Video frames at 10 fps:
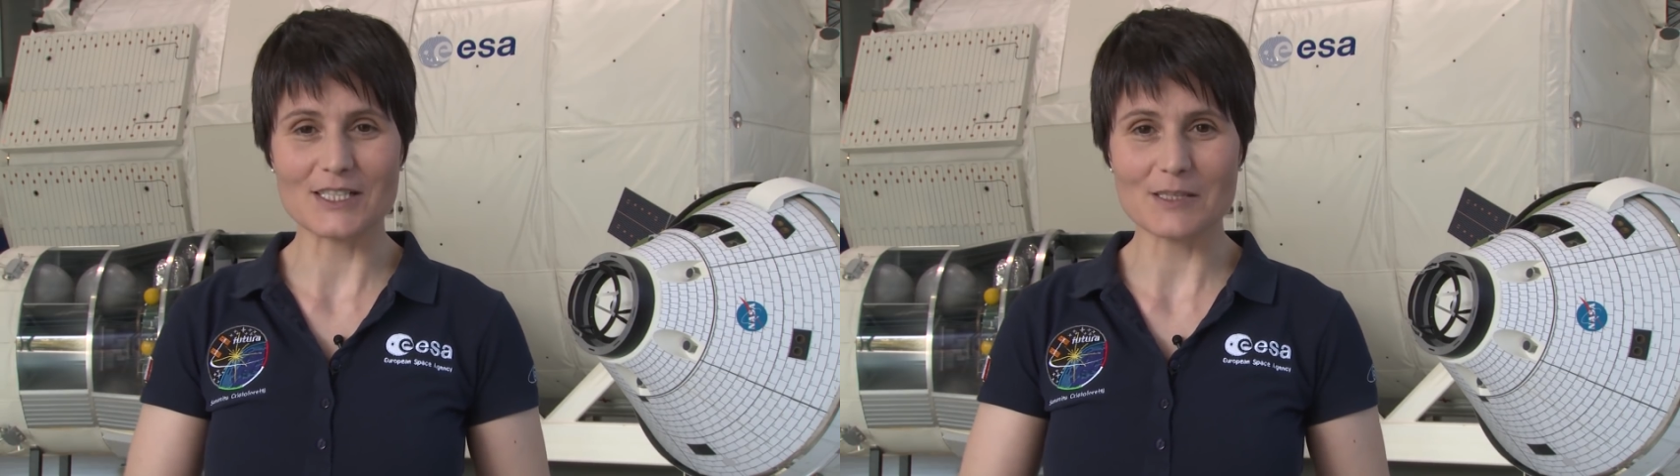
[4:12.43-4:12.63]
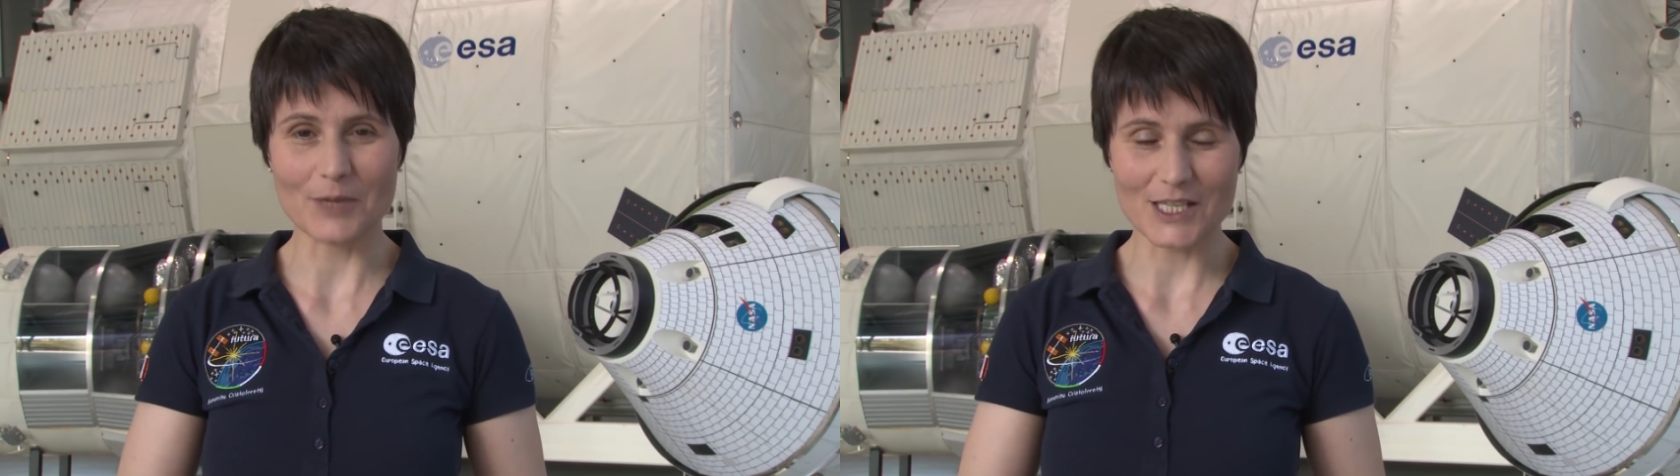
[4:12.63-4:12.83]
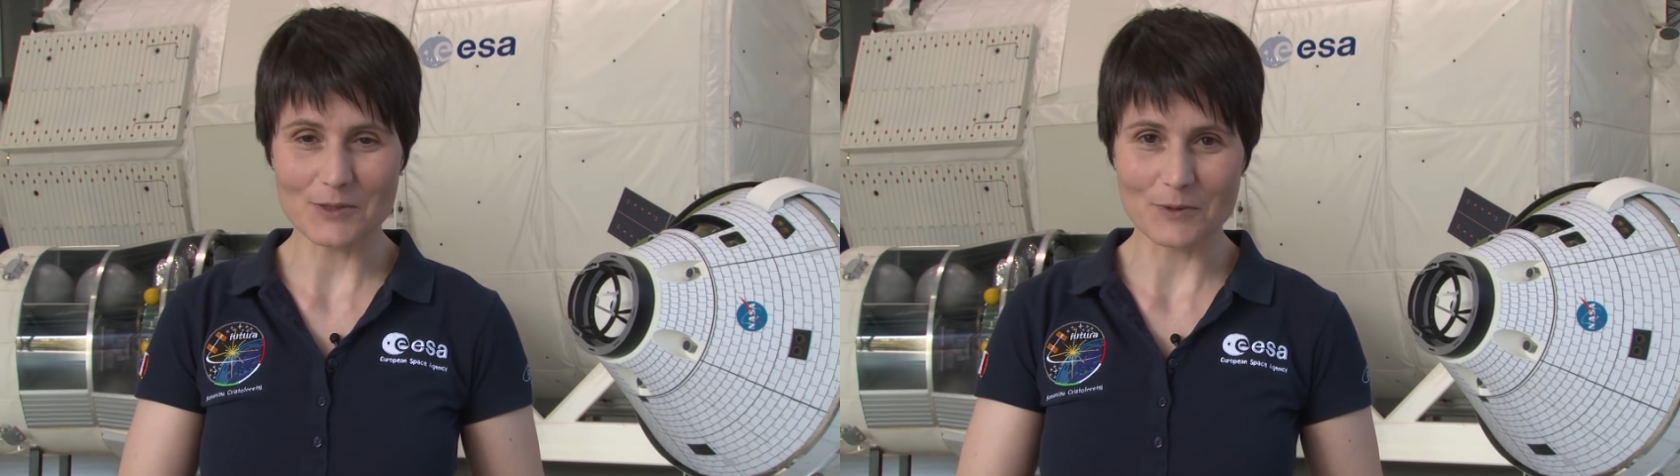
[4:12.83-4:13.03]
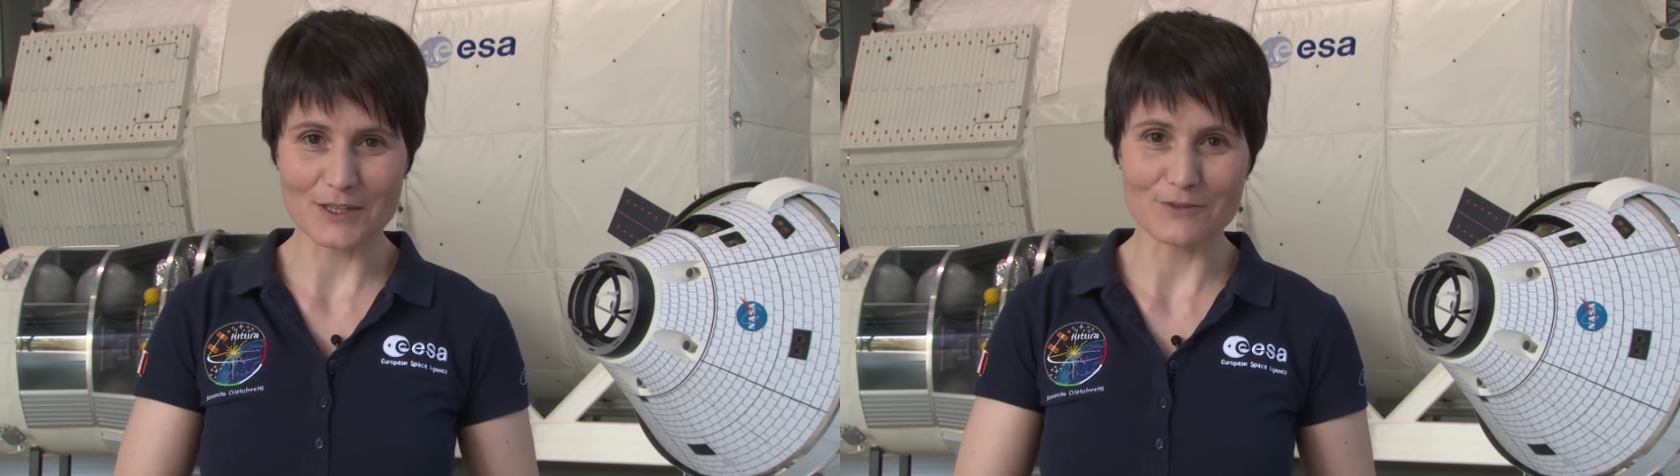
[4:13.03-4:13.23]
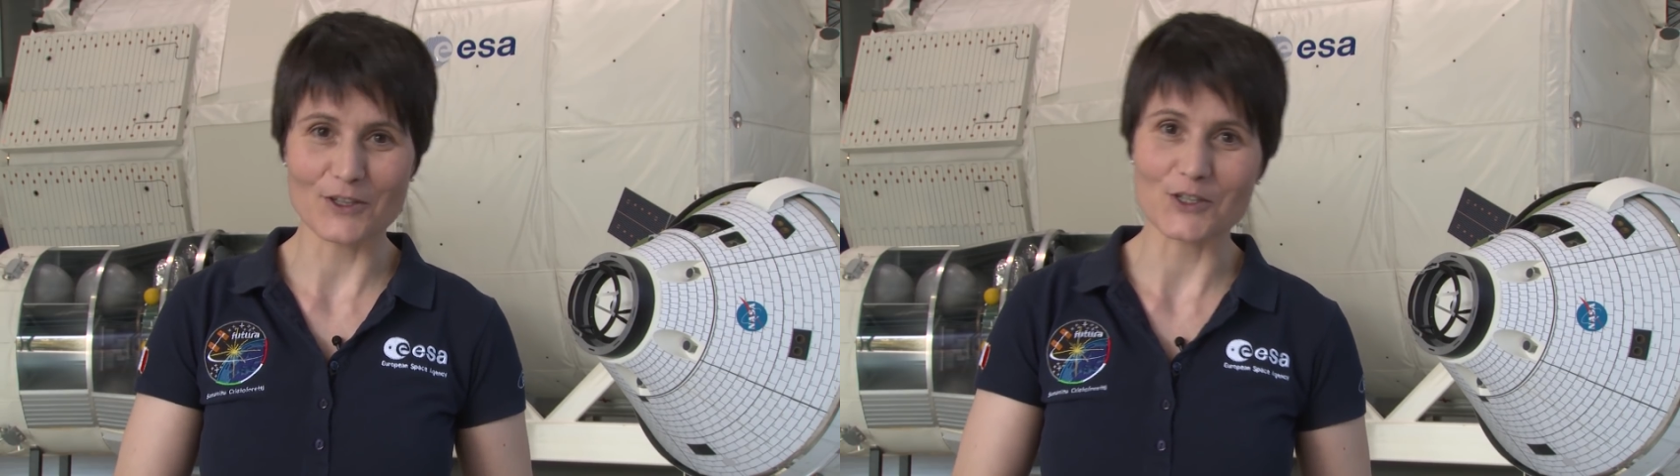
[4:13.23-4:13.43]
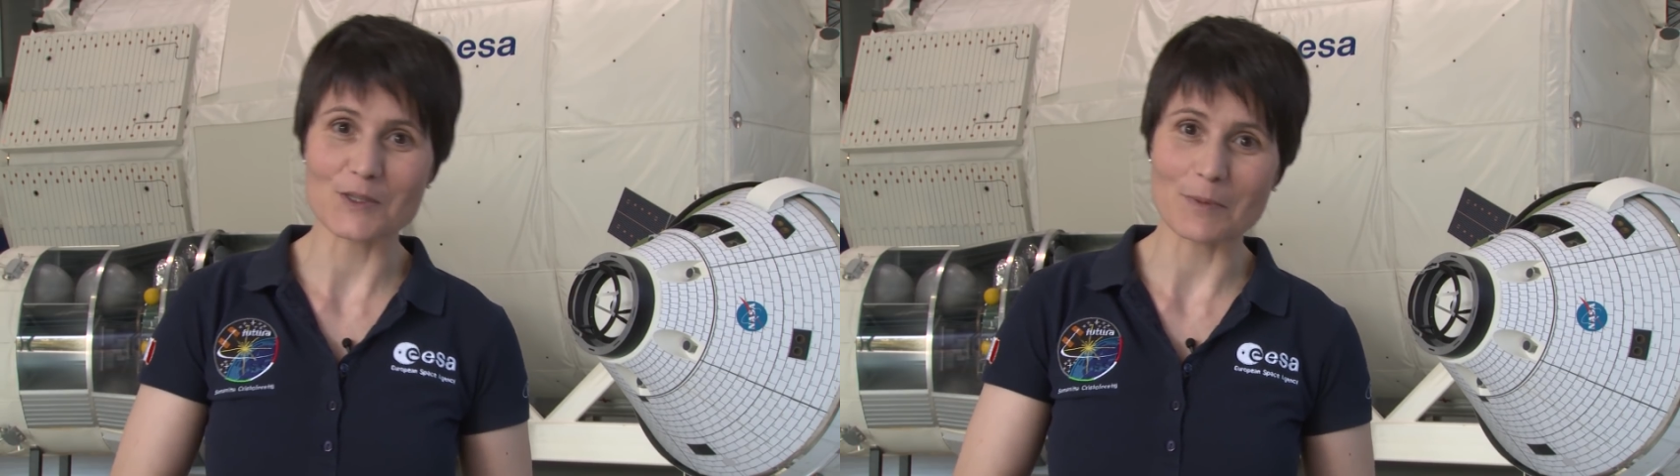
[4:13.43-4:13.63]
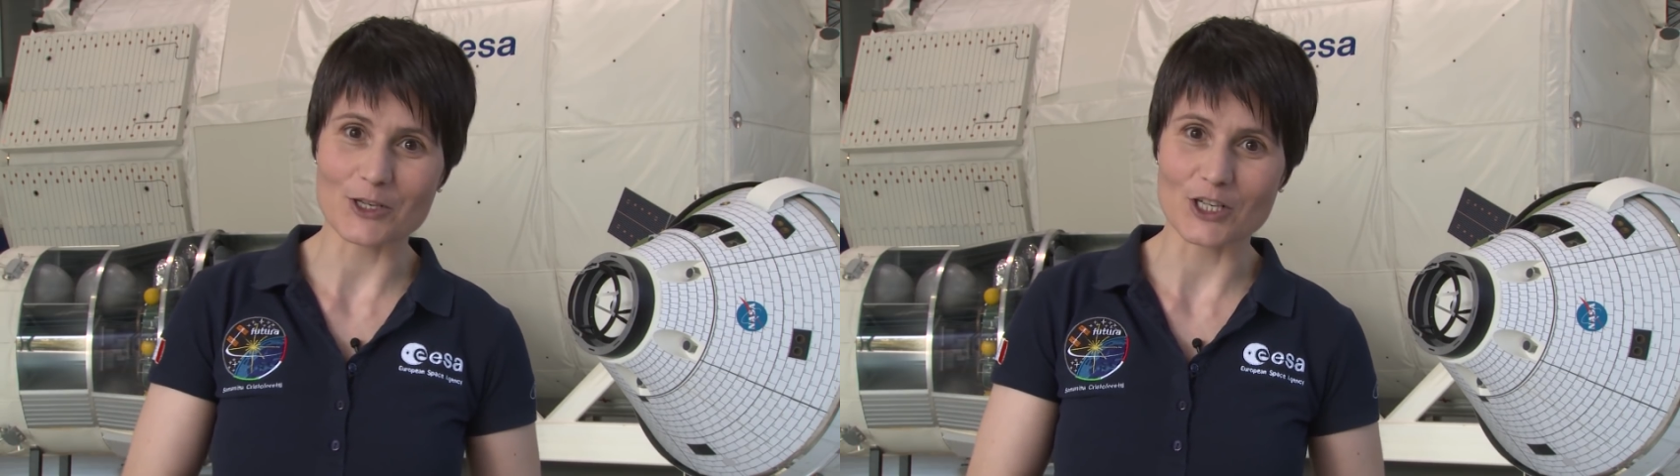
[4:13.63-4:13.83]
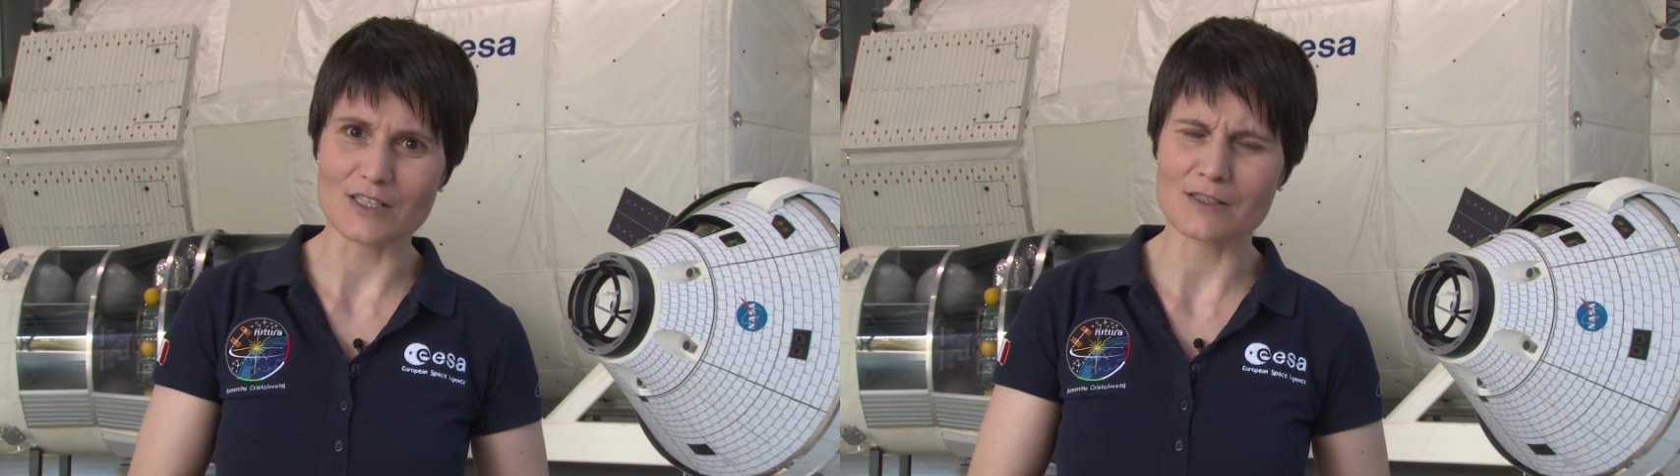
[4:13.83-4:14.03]
in space with the very
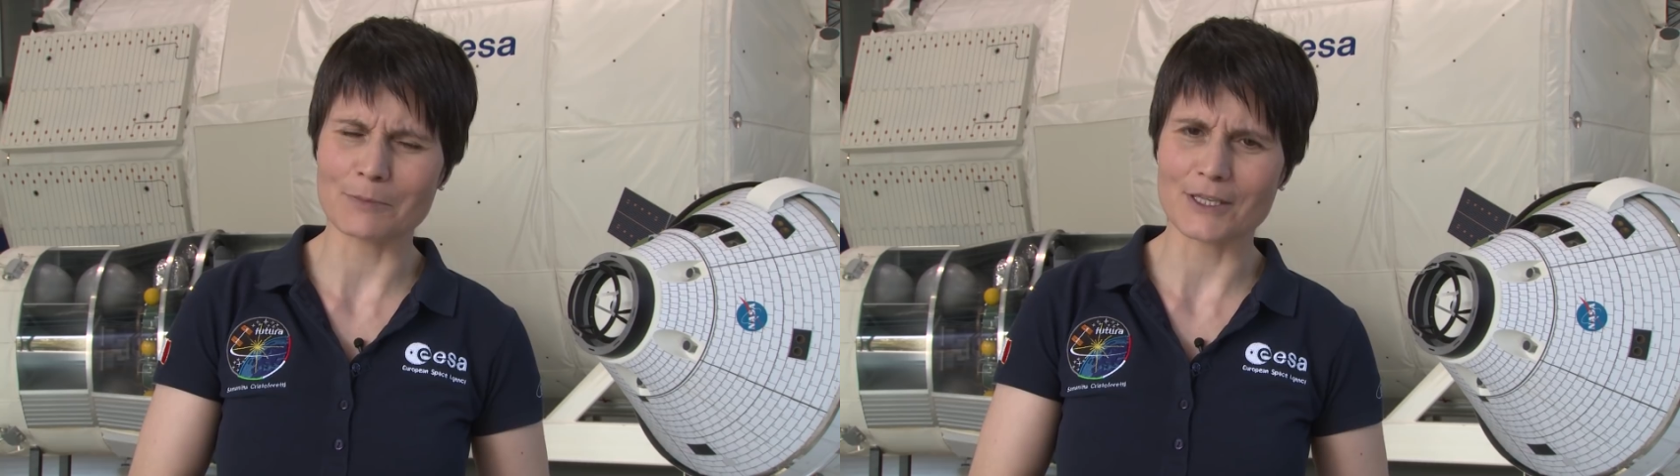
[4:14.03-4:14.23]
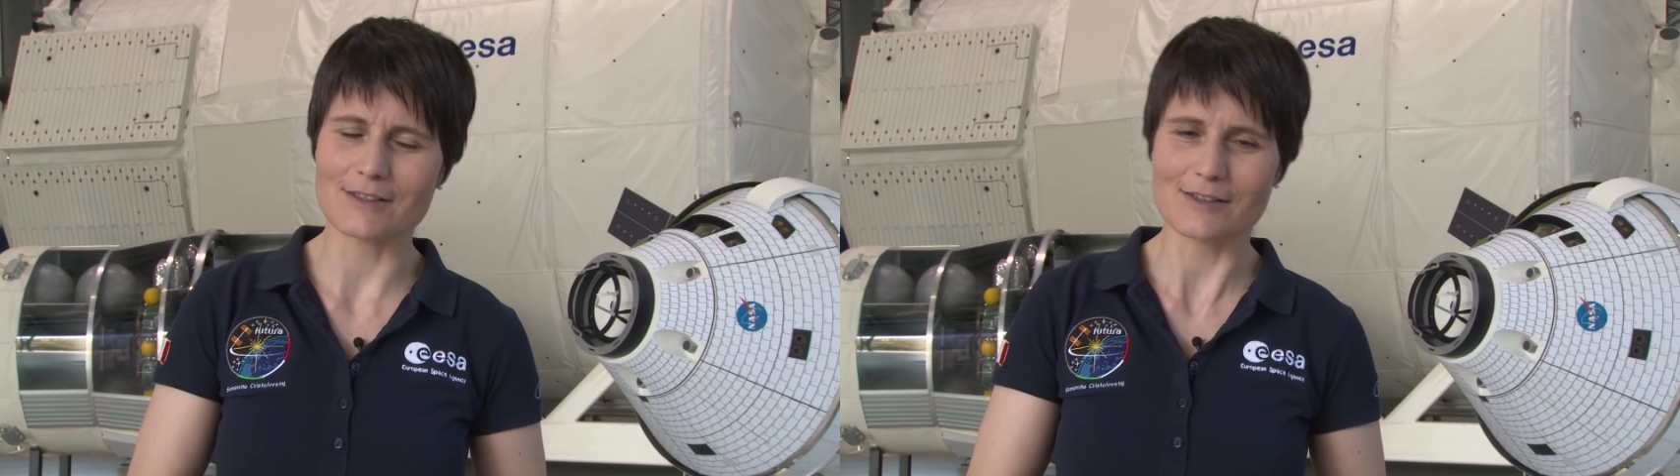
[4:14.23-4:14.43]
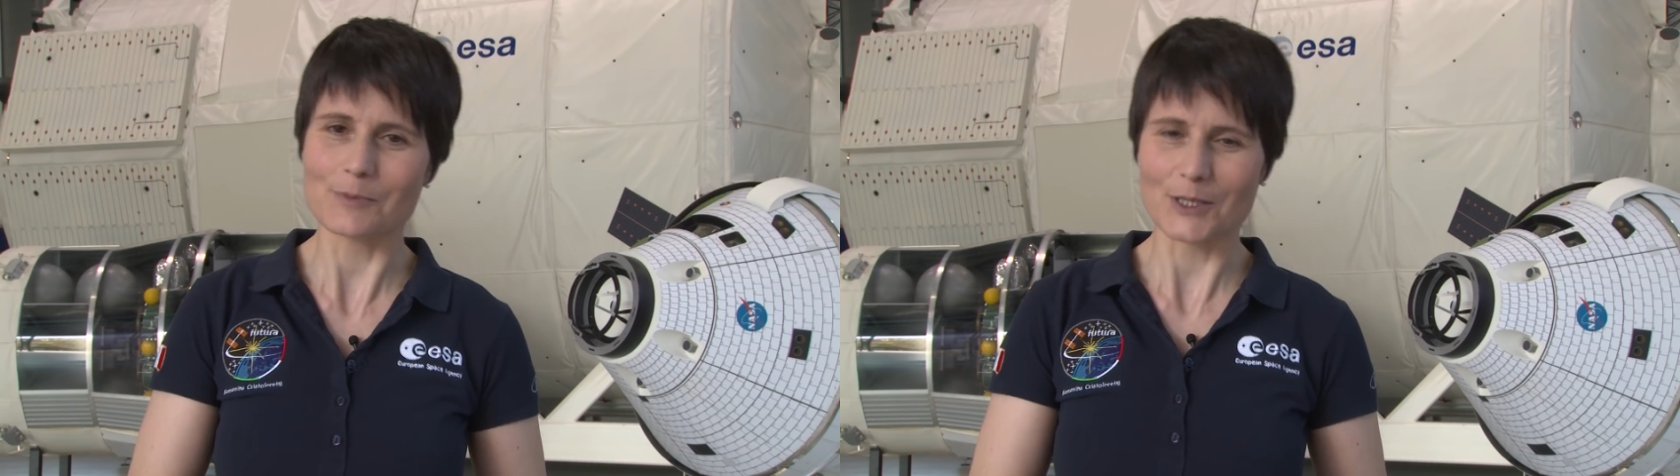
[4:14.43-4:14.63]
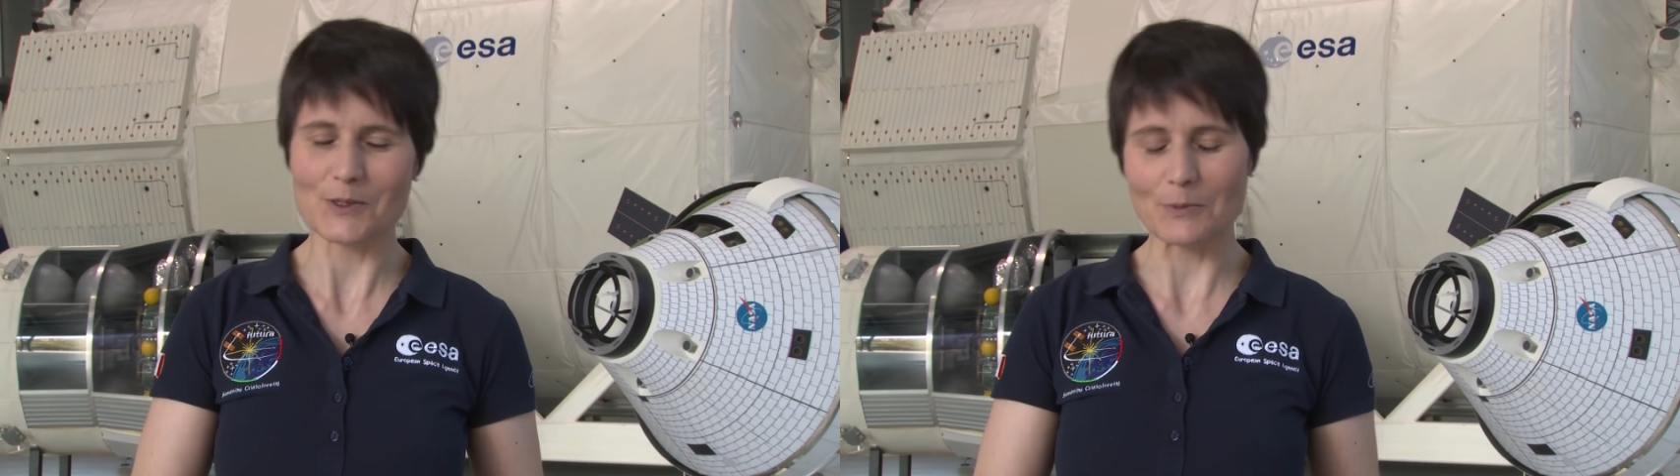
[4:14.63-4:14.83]
special space espresso